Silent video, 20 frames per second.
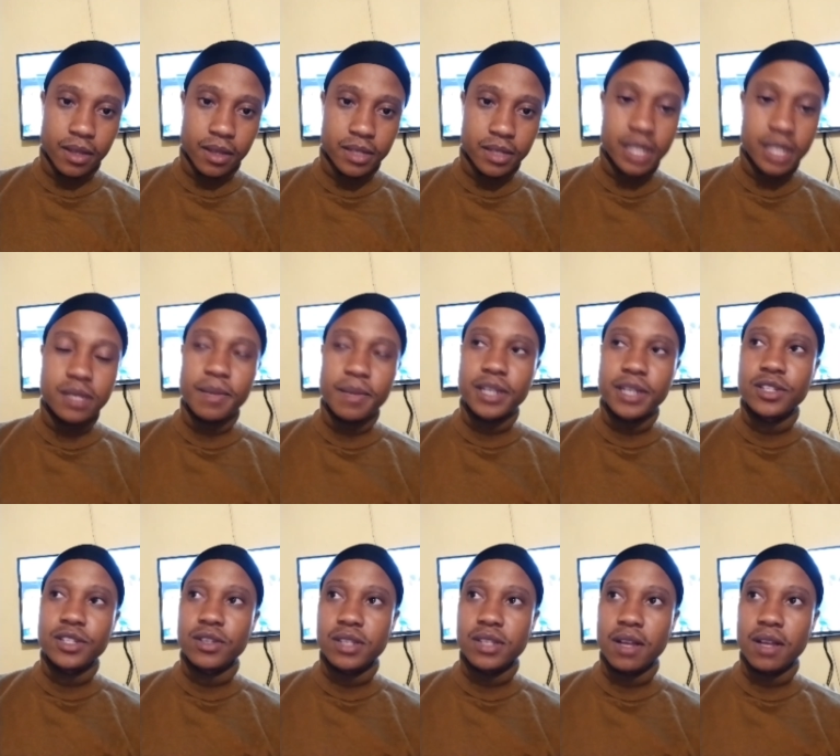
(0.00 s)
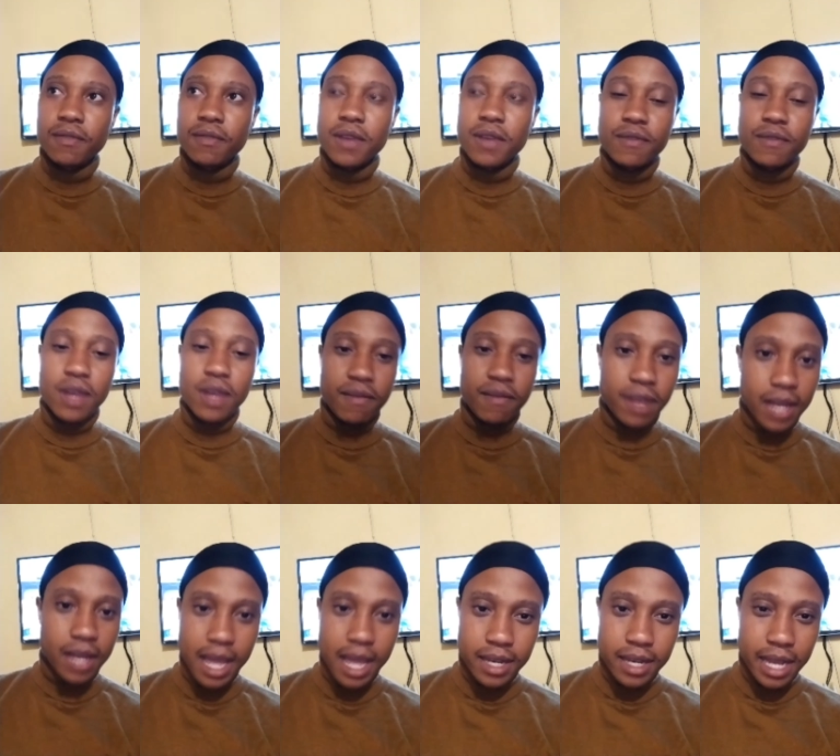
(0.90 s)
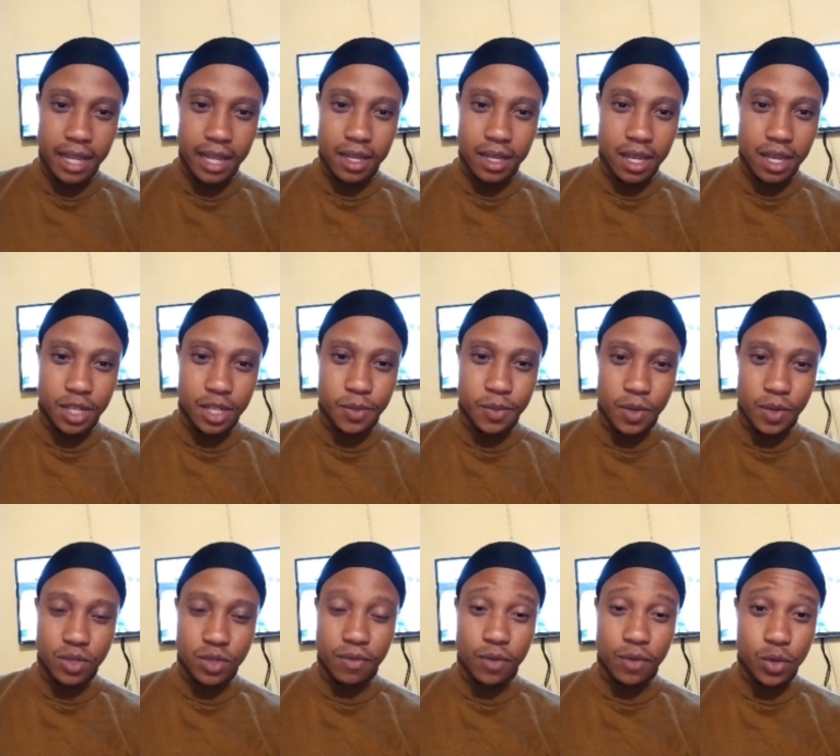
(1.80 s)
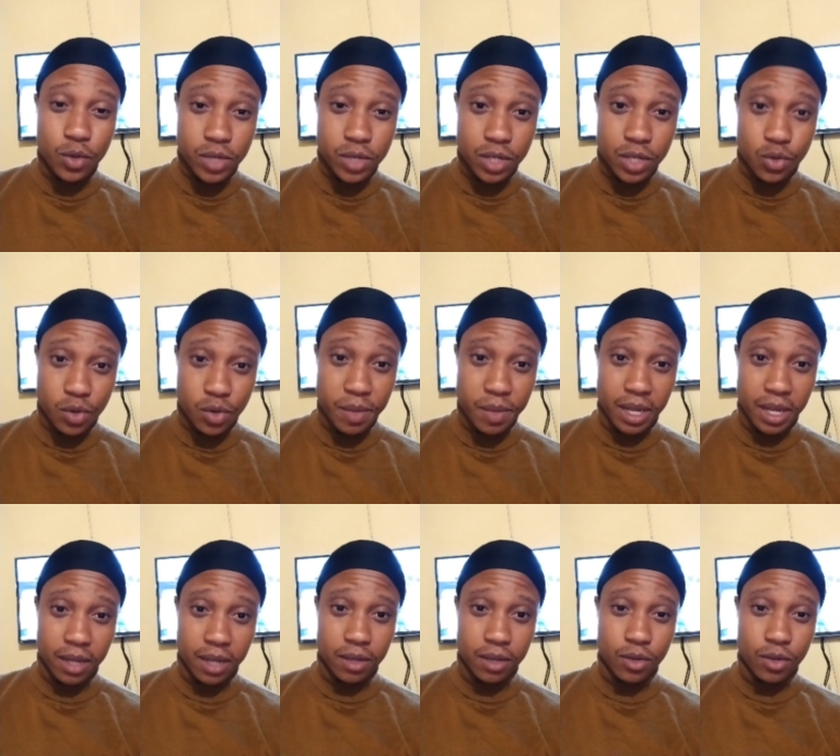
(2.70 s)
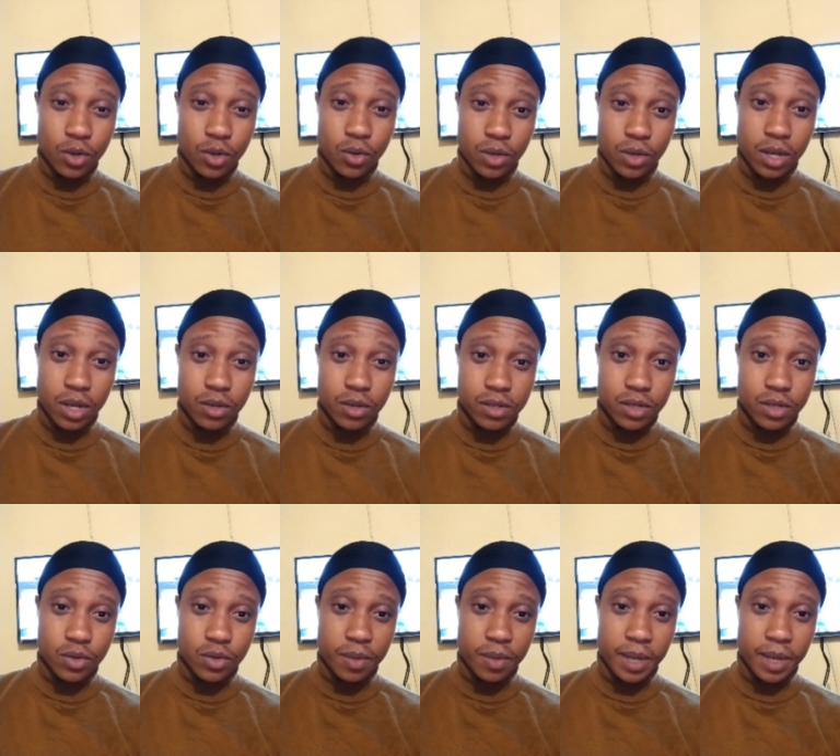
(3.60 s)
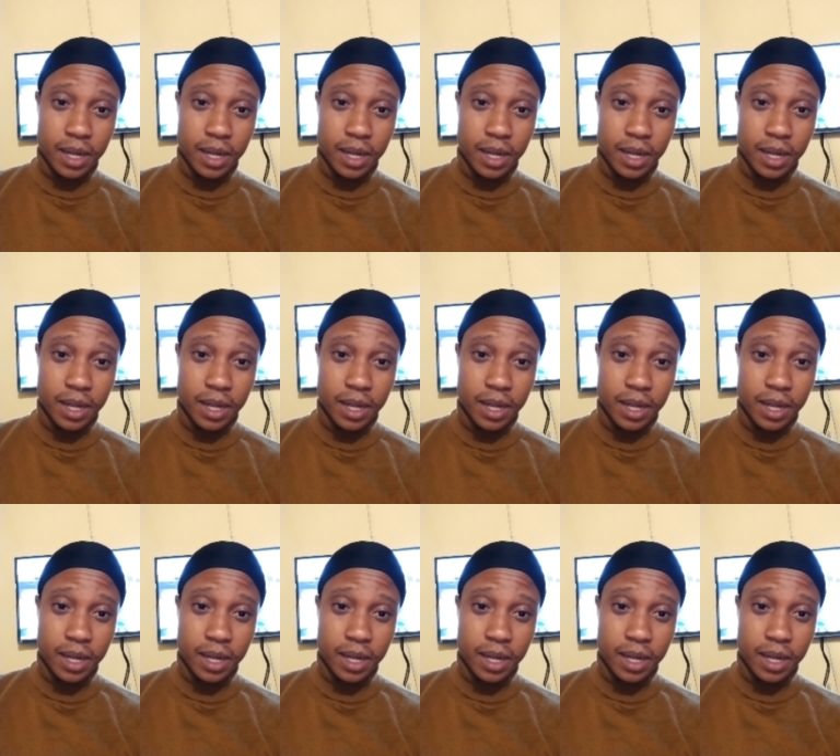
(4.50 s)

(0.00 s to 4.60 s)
Just imagine yourself. Have you ever had experience of lucid dreaming? You know, lucid dreaming.